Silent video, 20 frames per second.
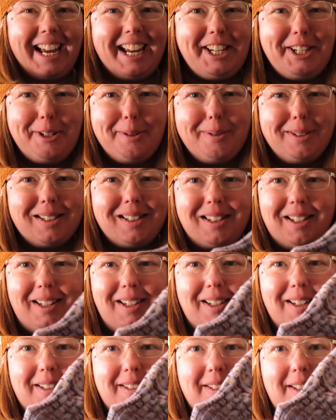I use
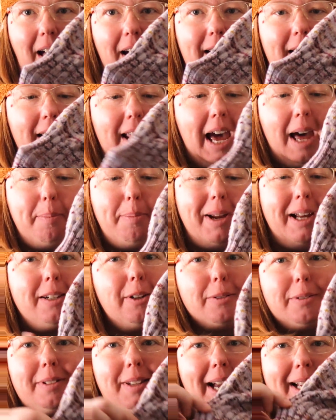the Sockhead hat,
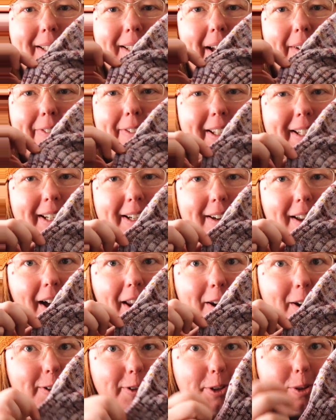but I definitely did
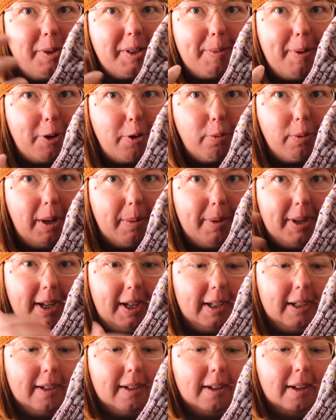not do as much
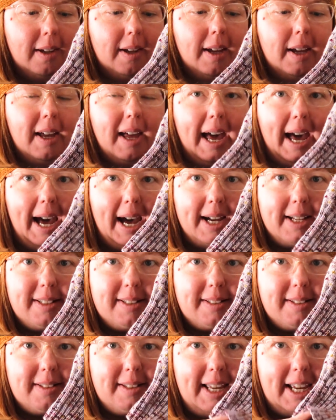ribbing
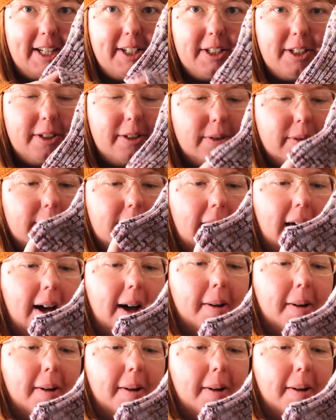as they do.